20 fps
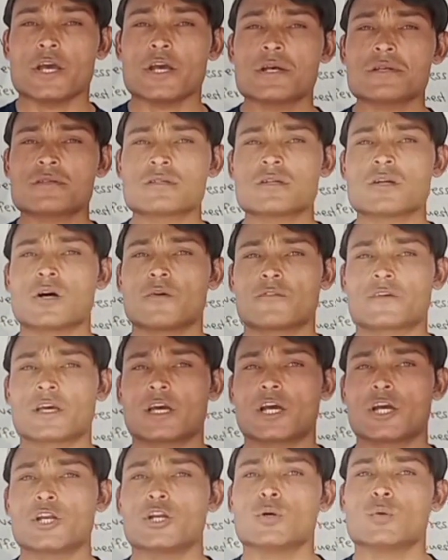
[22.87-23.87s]
Instead of
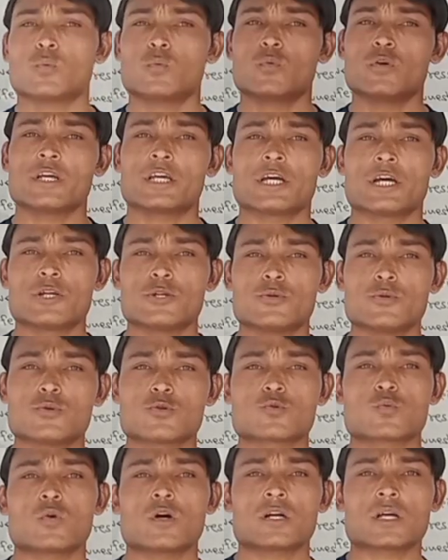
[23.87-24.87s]
cane, we can
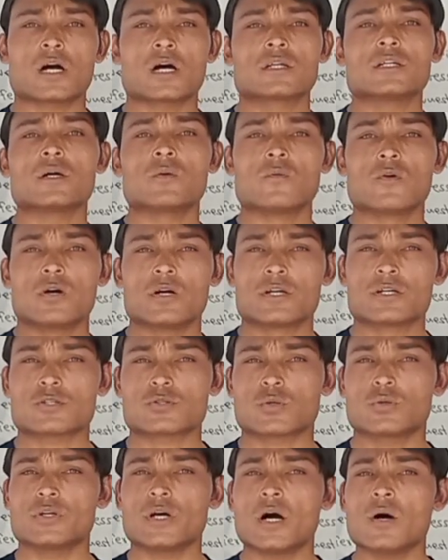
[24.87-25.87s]
use what are the
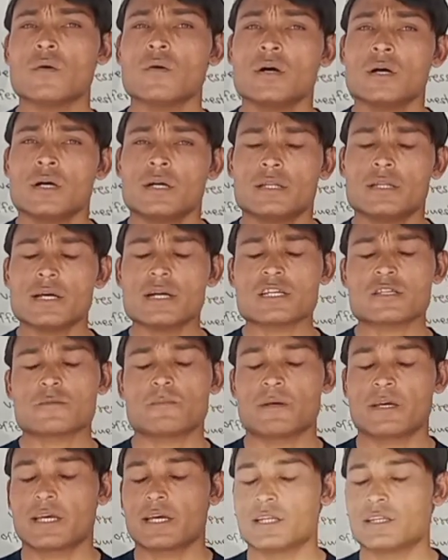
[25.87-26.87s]
words. So now let's
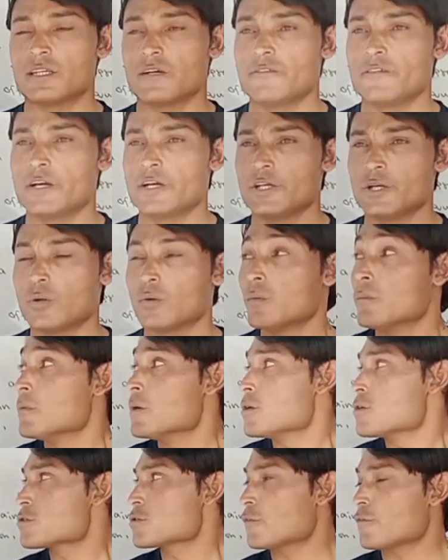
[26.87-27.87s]
begin the video.
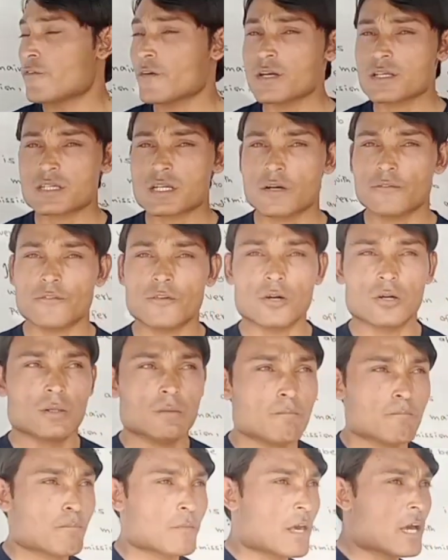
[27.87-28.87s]
So first of
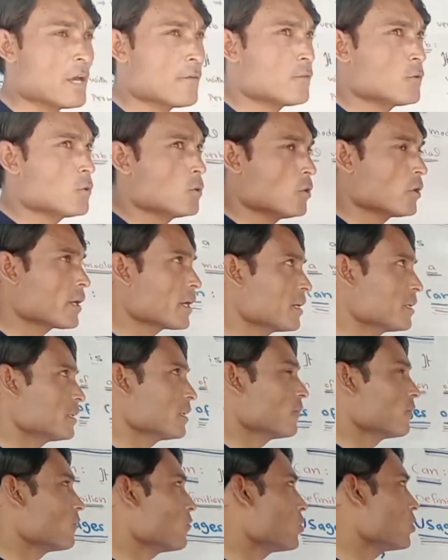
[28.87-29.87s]
all, if you look at the